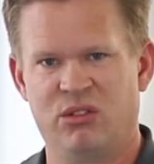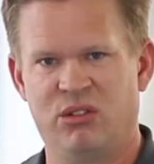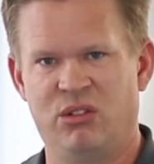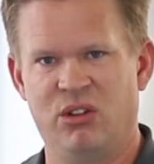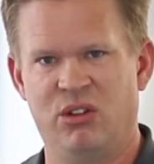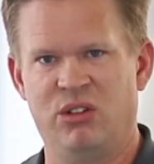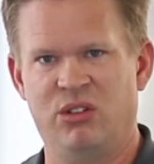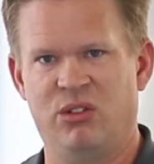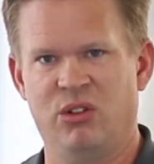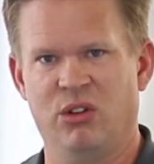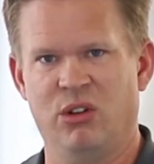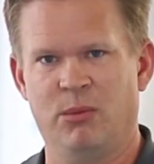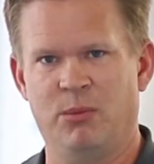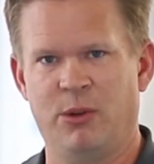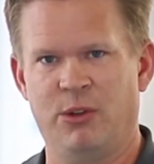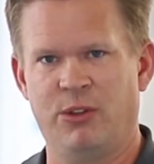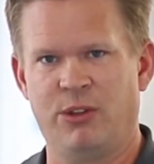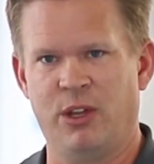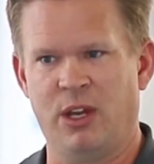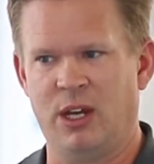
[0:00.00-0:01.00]
good,
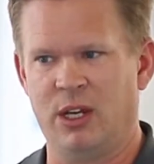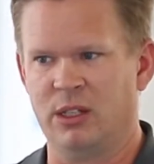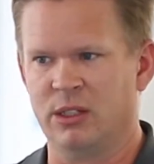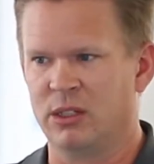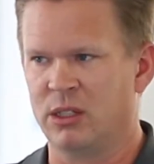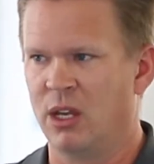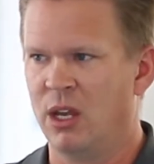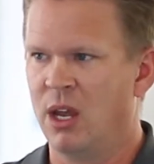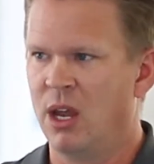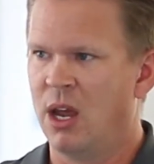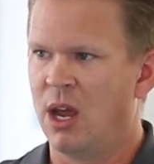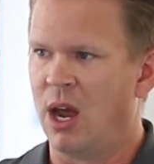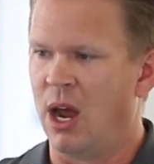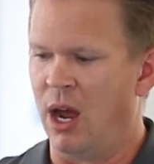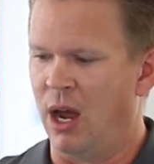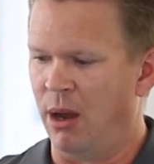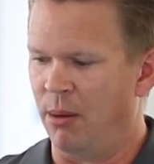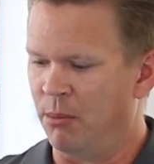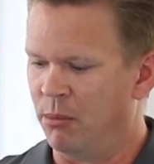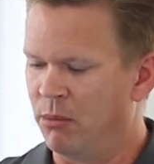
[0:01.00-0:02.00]
durable things.
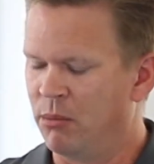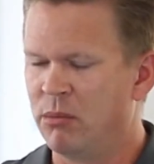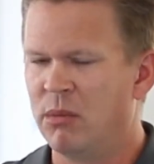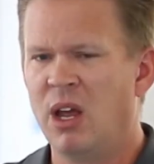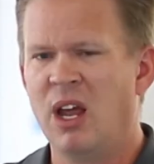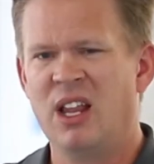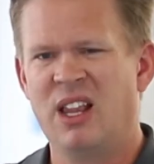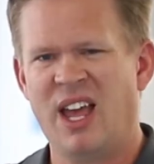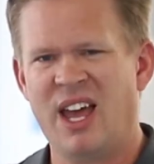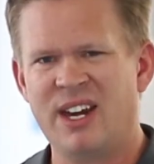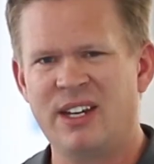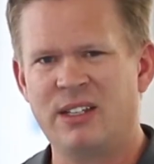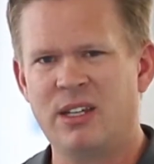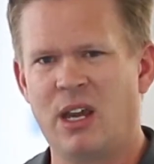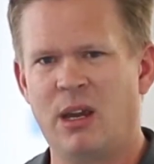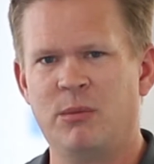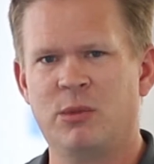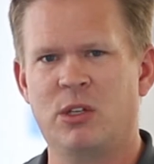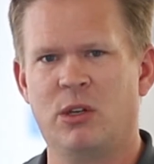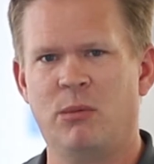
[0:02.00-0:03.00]
A lot of
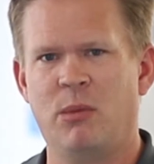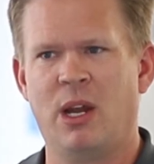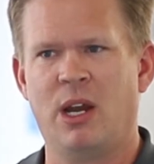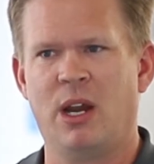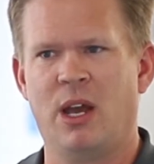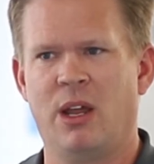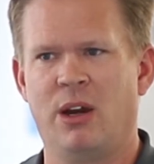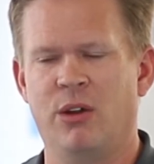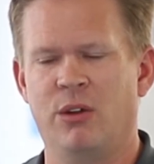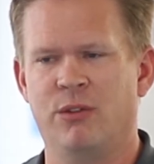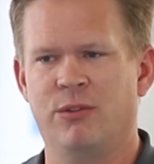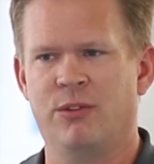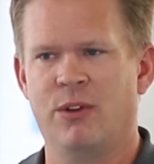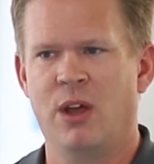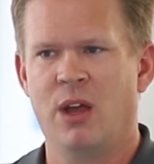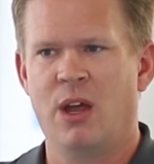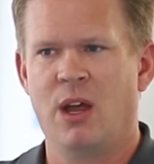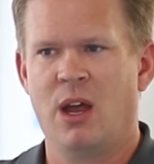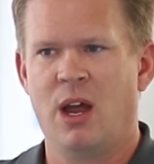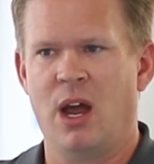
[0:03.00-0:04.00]
times they're made out of
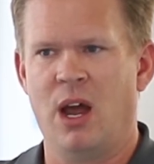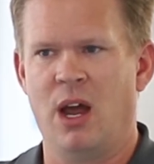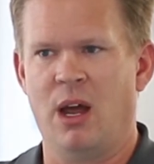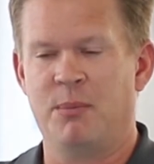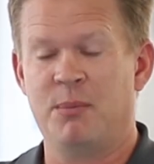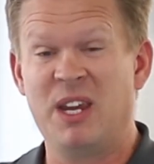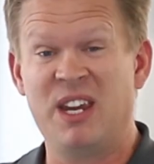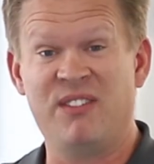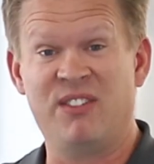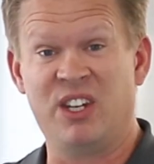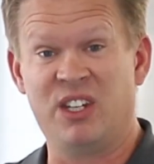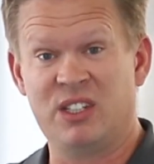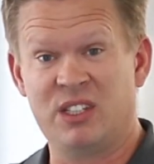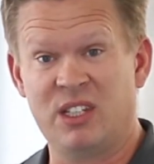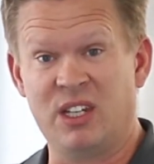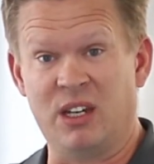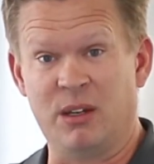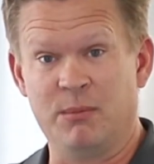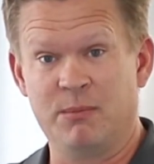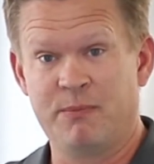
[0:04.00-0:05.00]

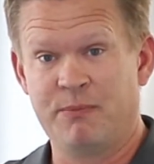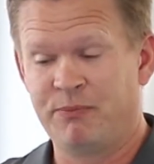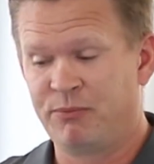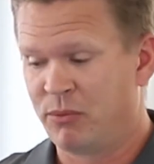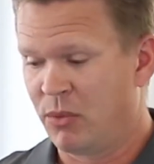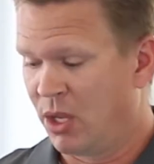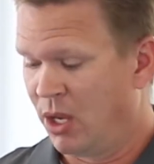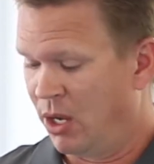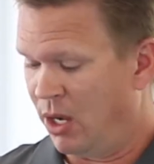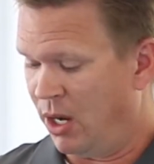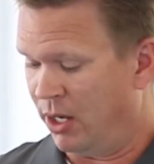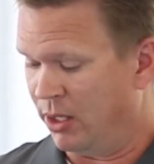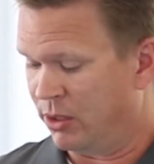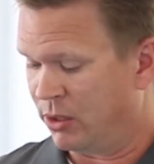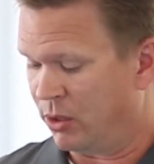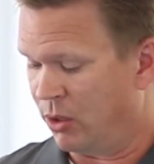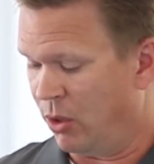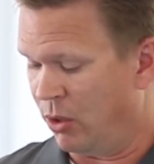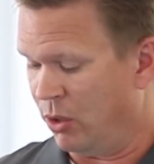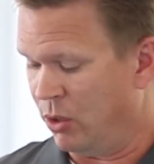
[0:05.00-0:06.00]
PVC. And
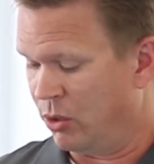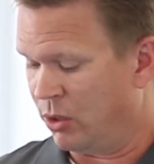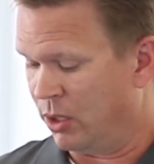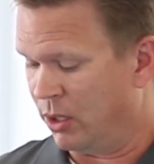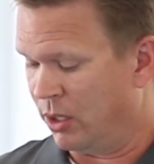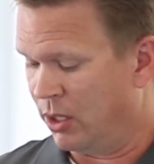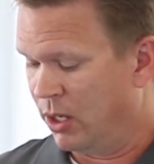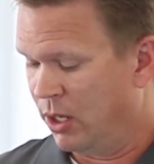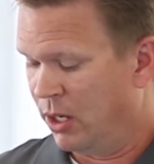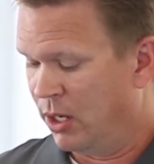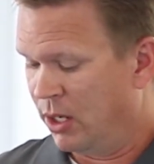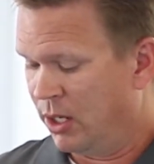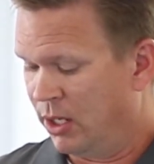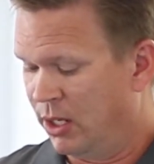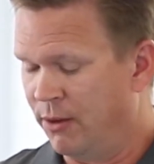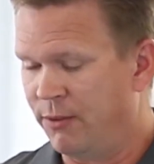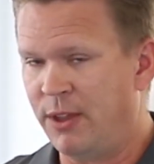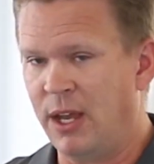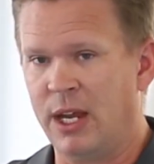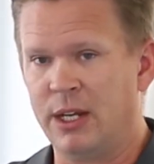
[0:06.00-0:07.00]
so you can
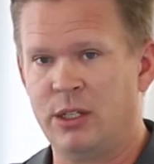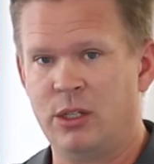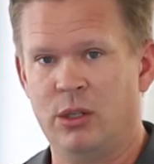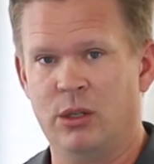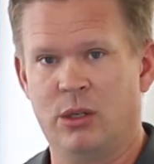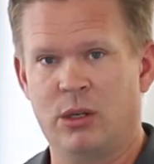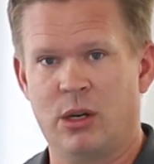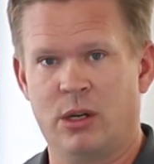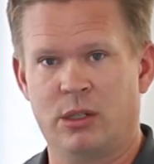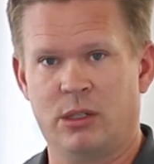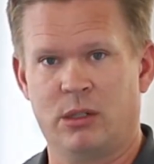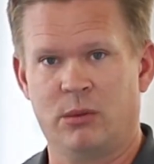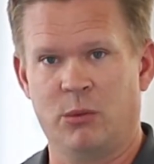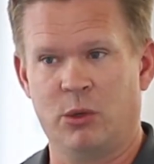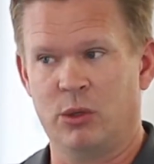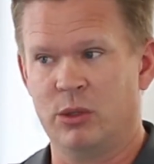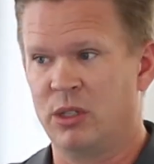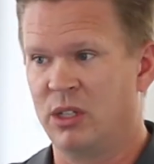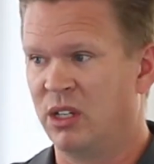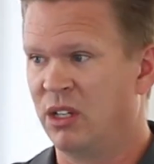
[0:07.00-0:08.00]
give that to your
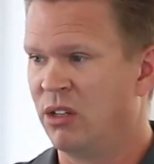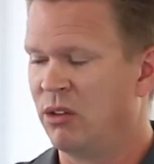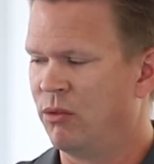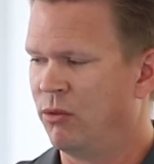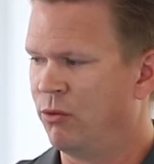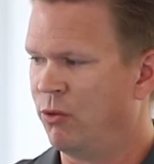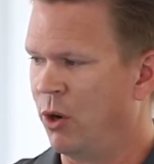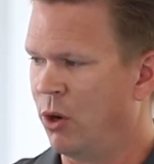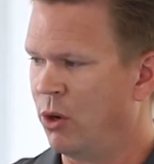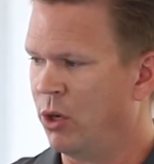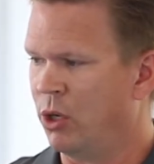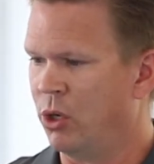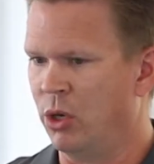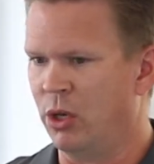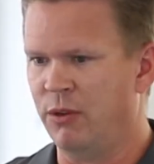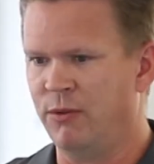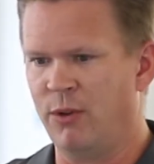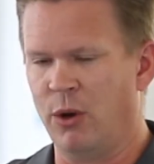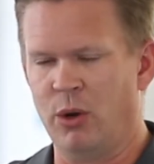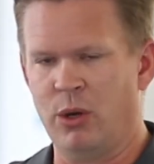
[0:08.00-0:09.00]
customers. Very
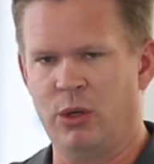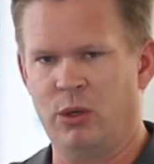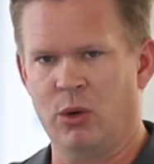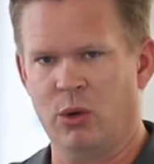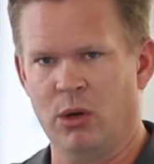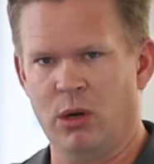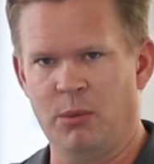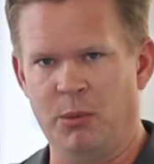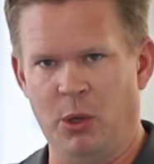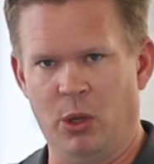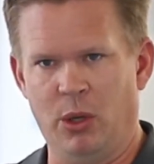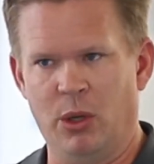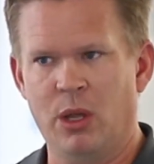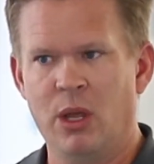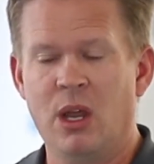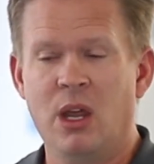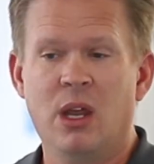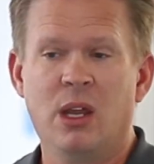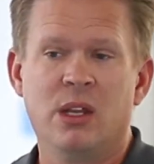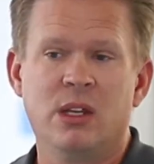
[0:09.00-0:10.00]
good, very durable.
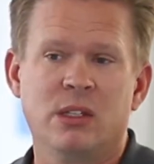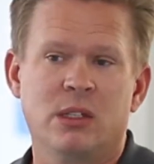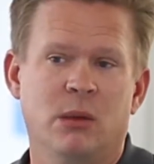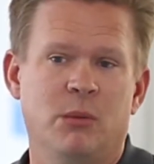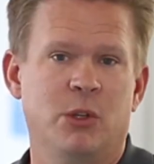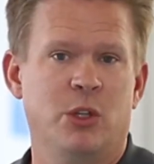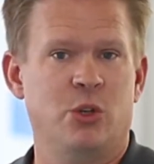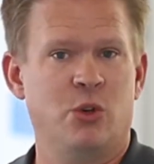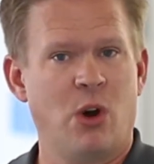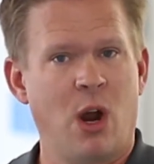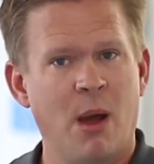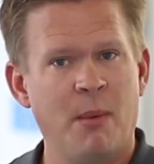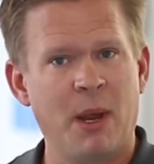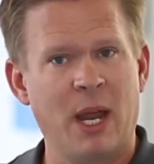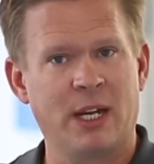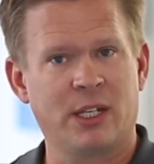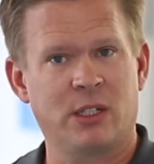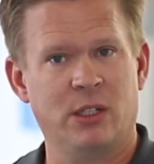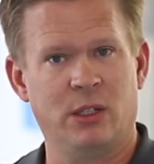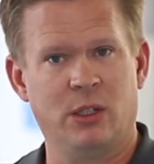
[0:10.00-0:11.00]
Some of the
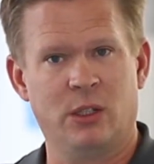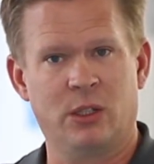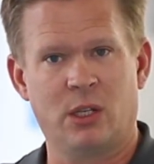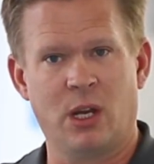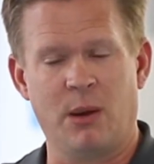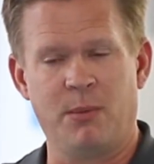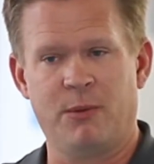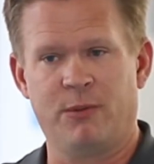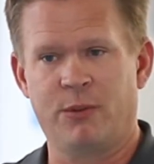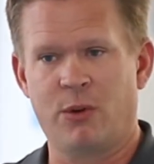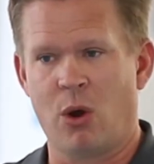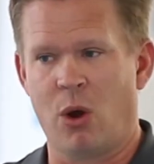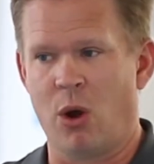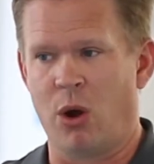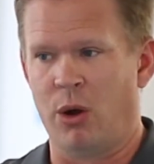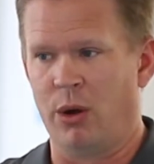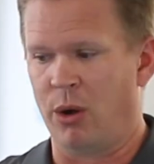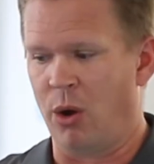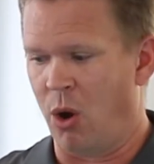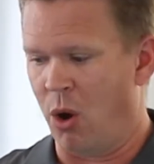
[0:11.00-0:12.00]
drawbacks of this type of
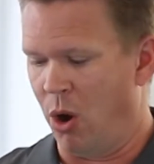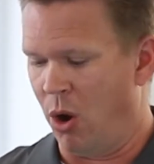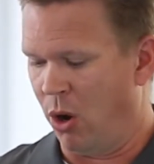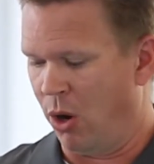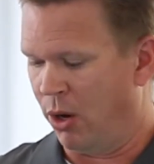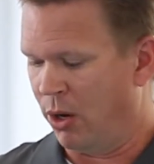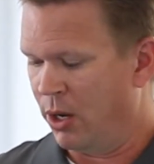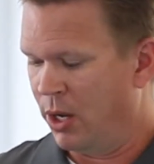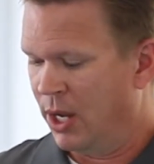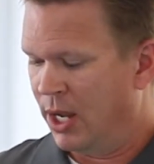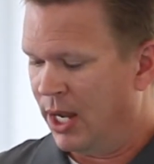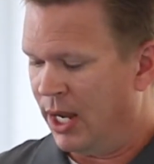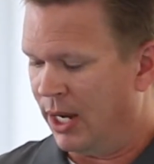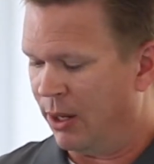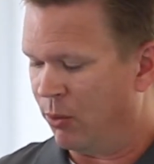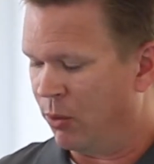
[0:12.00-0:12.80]
card are it